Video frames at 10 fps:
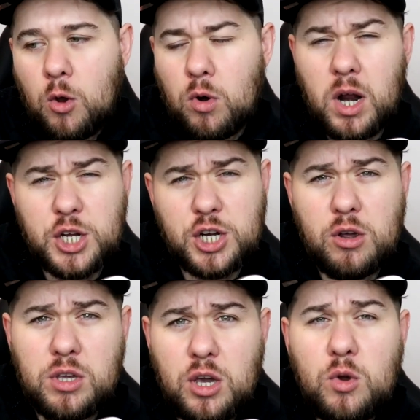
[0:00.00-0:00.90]
where I show
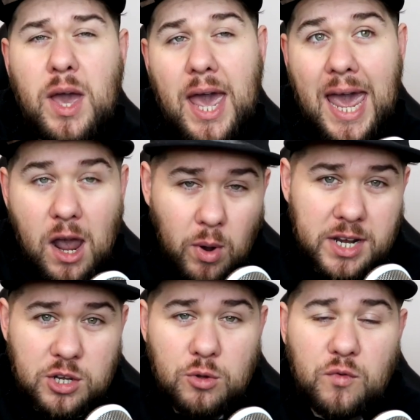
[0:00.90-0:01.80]
you how
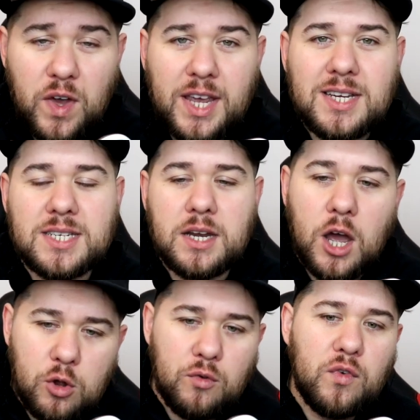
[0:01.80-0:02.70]
I do things and
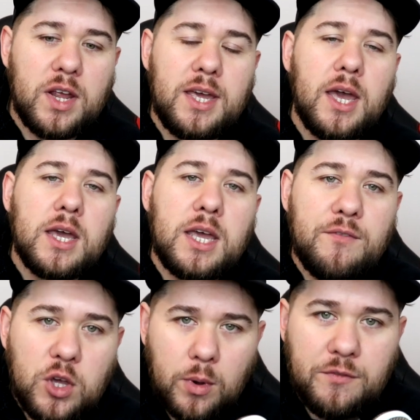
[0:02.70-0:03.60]
hopefully
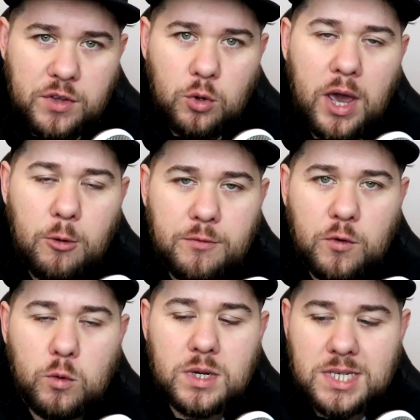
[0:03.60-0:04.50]
give you a few
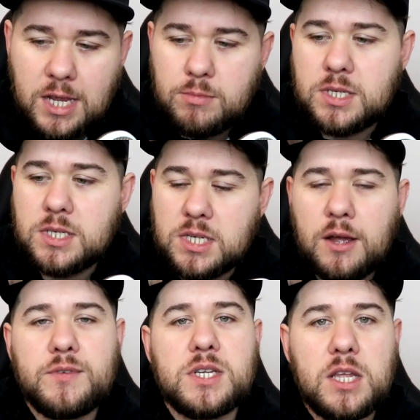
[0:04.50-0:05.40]
helpful tips and
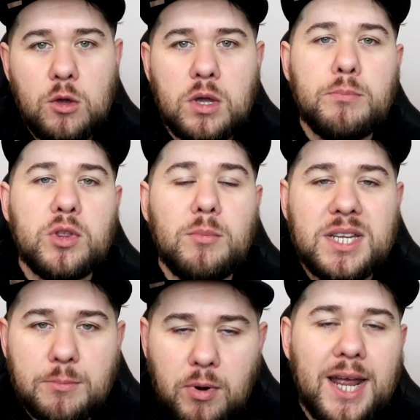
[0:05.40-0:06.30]
stuff so you can put them
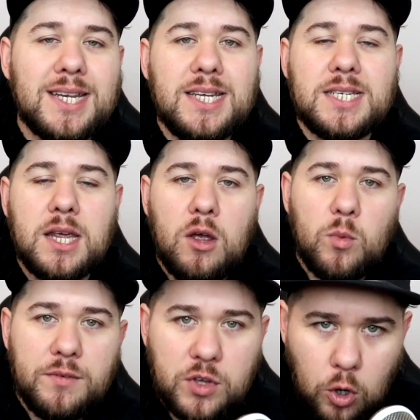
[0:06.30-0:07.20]
into practice
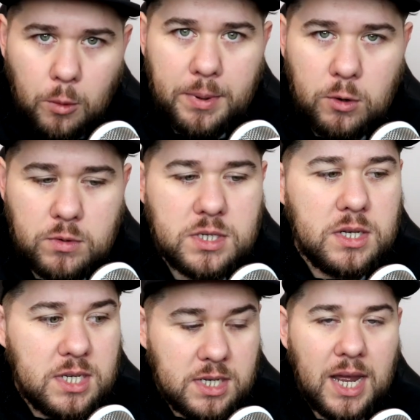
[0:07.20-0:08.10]
with your builds.
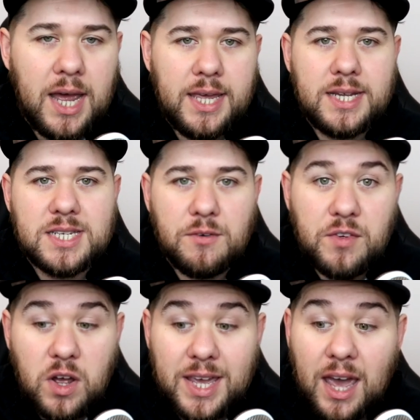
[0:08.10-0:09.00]
And today is
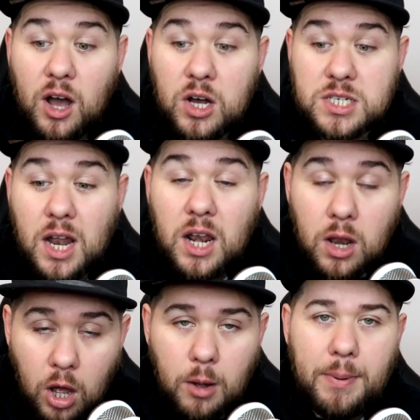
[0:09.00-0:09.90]
something that I get asked a
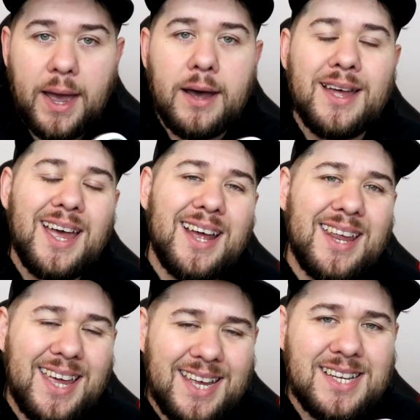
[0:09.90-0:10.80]
lot about and
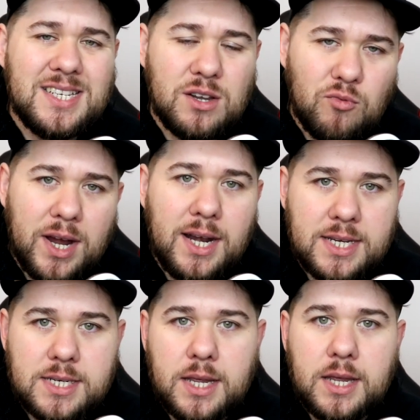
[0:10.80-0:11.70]
it is
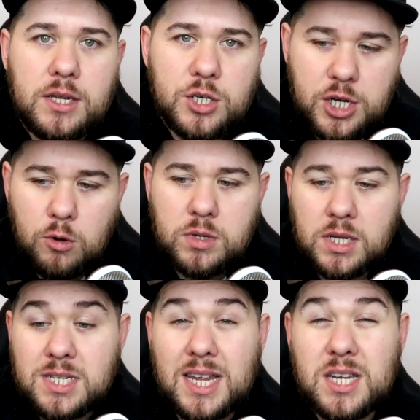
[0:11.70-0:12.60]
realistic
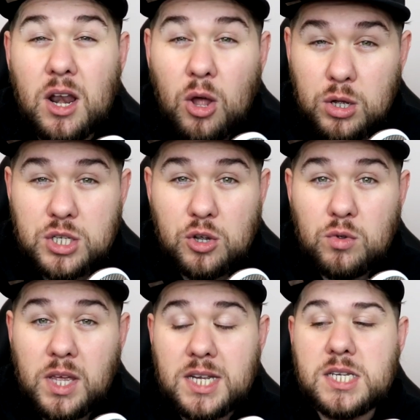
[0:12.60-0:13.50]
shelters. There's a lot
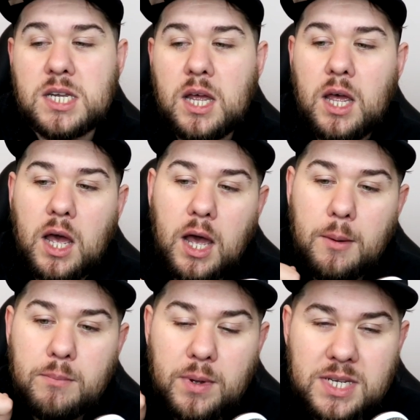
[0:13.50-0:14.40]
to this.
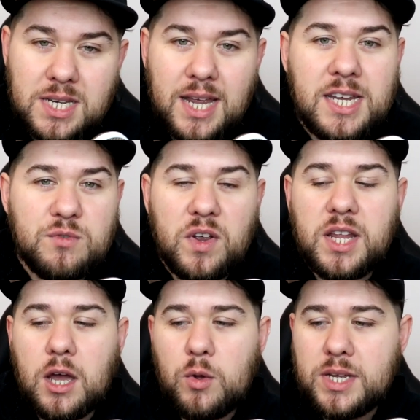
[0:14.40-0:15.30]
Um, but today's
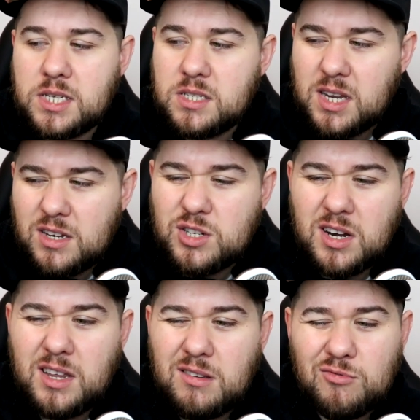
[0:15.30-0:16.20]
video is
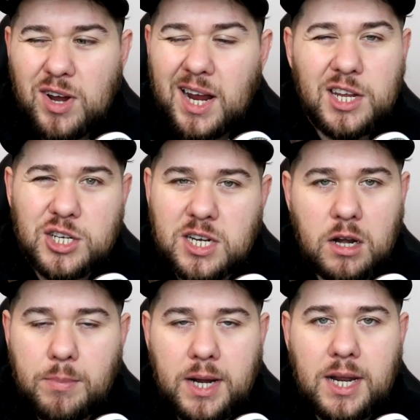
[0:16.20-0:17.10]
essentially really just going
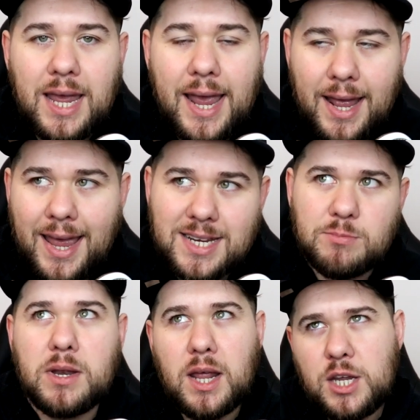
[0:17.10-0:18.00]
to be the
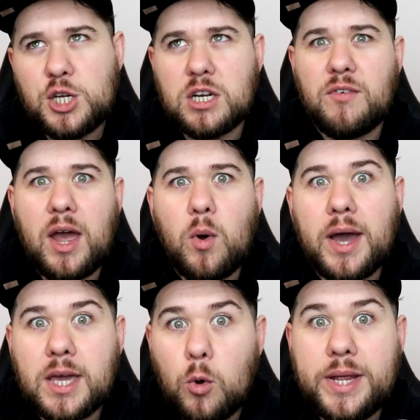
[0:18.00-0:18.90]
explanation of how
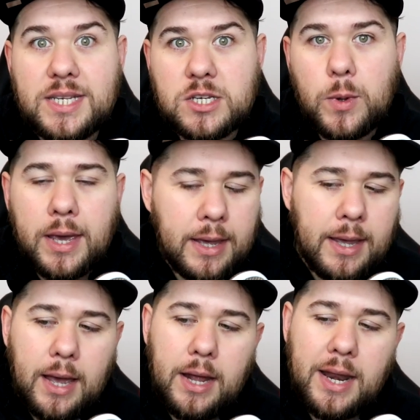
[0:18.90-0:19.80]
I go into it
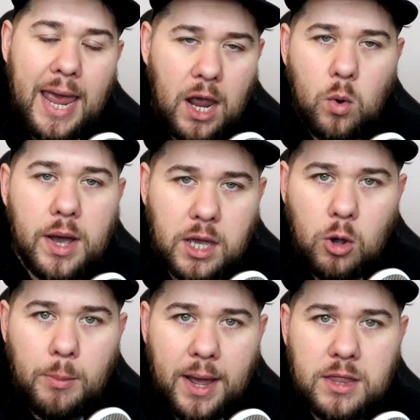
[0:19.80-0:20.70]
and how I
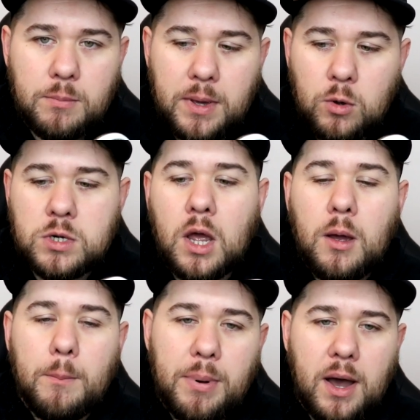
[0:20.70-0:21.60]
go about the build
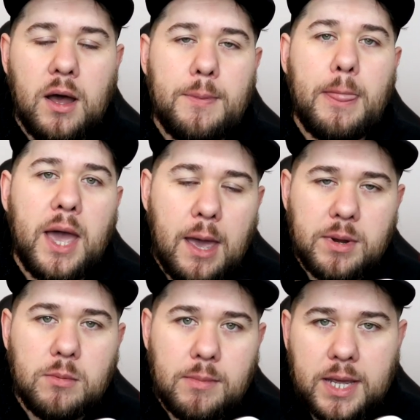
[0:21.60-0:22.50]
but I am
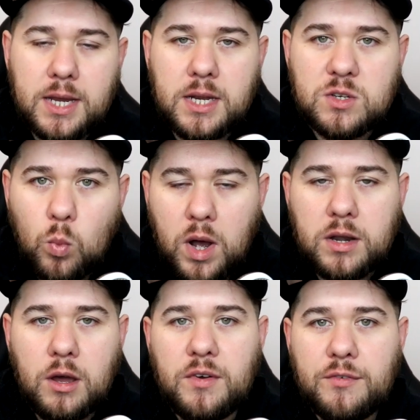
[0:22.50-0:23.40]
going to be making this
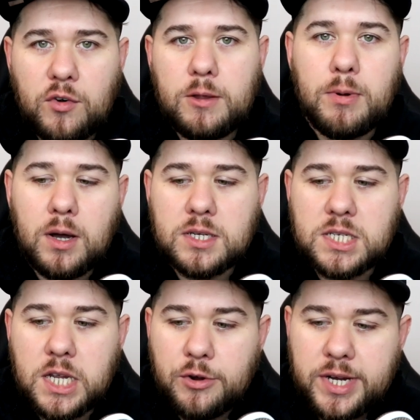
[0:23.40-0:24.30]
one of a three part
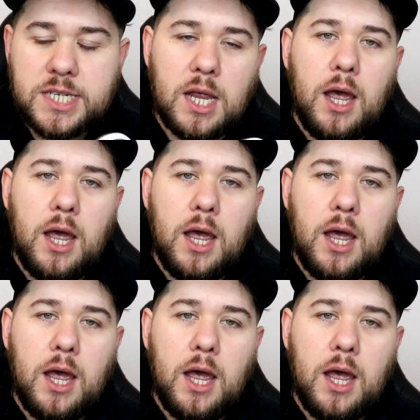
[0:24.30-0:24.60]
series.